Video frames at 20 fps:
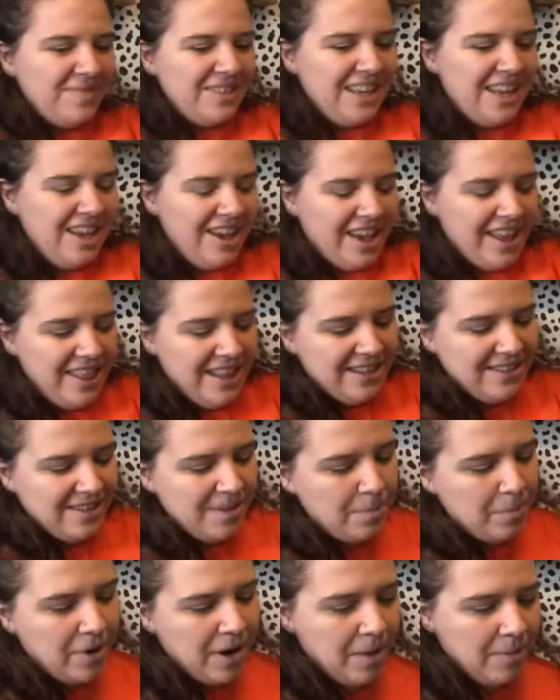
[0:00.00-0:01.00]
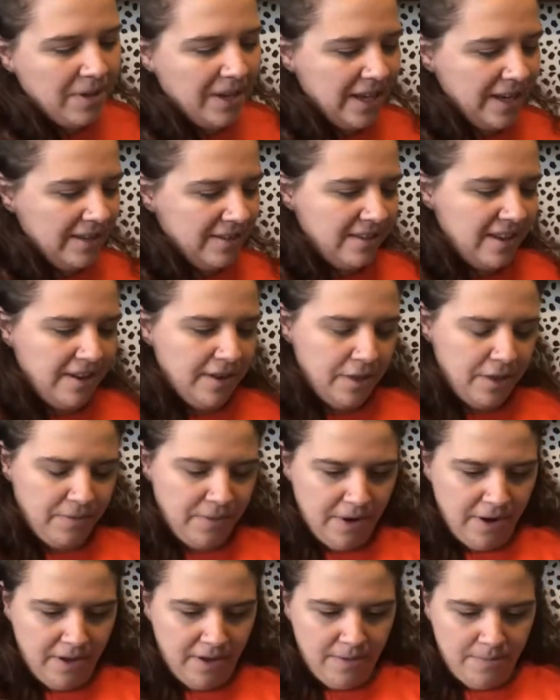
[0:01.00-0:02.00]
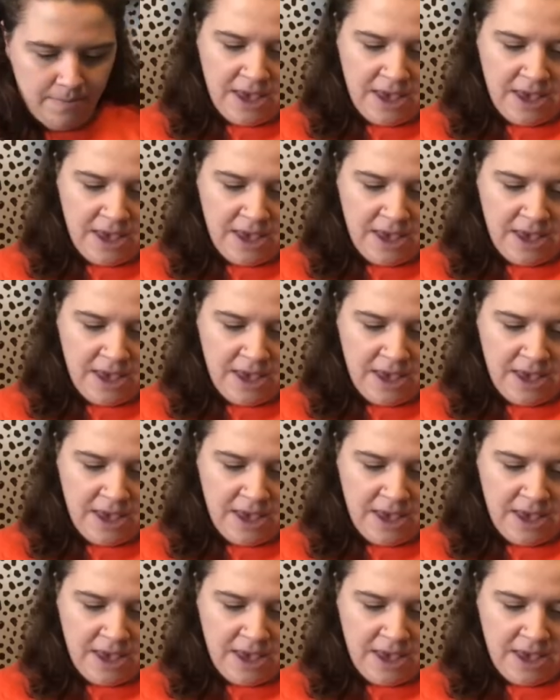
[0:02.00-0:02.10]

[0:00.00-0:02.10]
Okay, this I'm probably gonna send a Thrift up.